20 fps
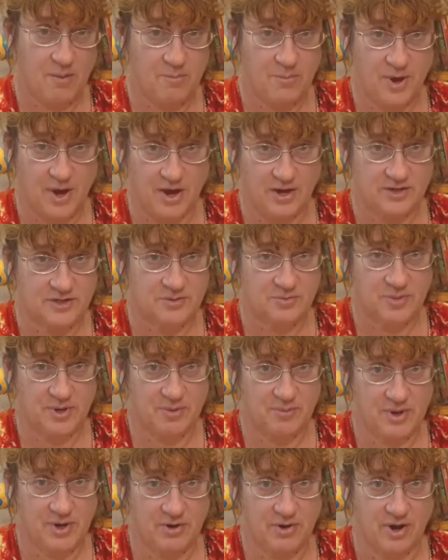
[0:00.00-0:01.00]
Pass me a
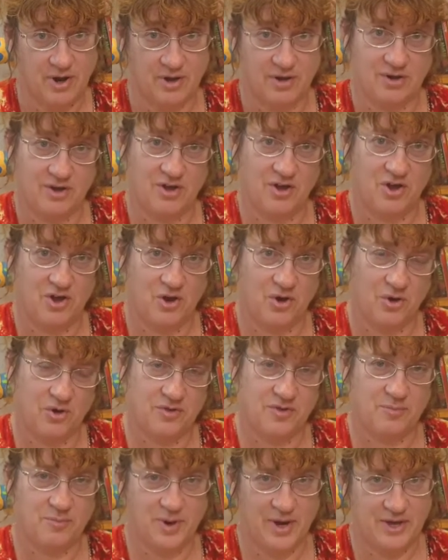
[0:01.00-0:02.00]
mirror, or
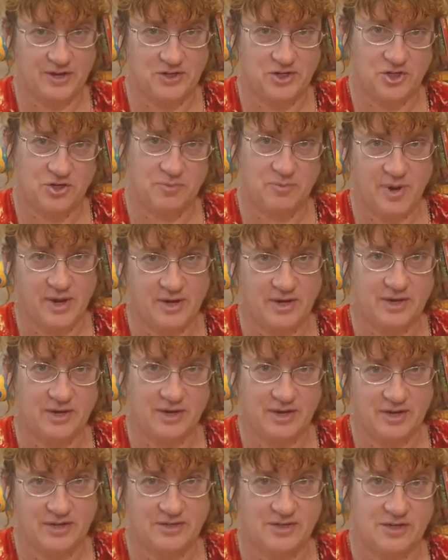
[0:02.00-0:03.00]
the blood should make it
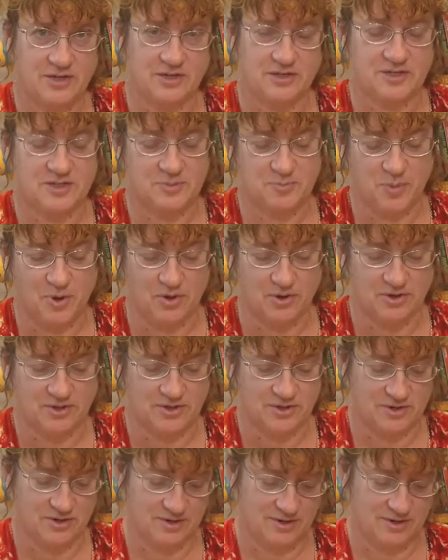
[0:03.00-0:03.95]
easy to spot.